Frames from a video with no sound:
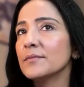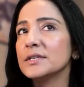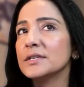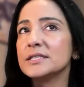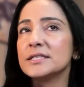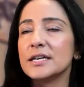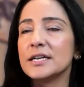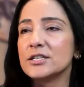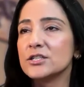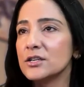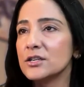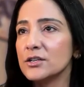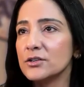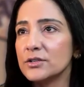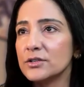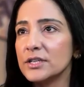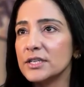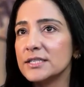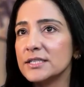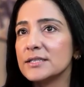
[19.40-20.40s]
but it's actually
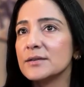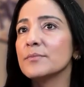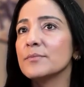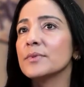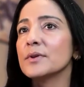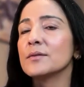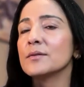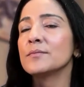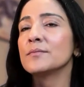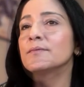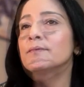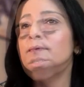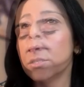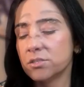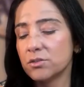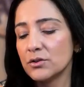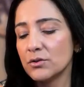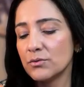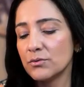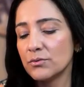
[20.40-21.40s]
really simple.
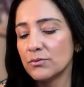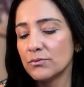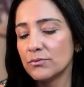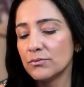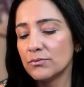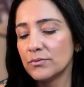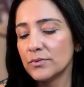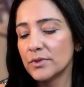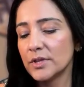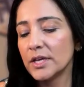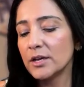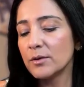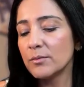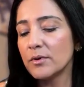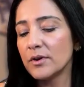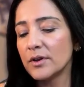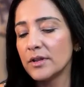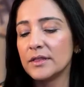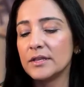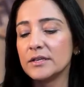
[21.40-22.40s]
So think
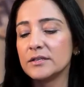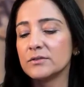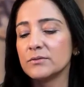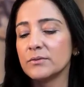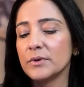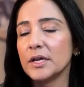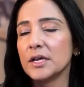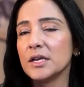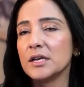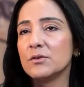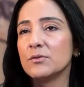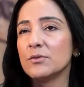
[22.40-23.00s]
about it this way.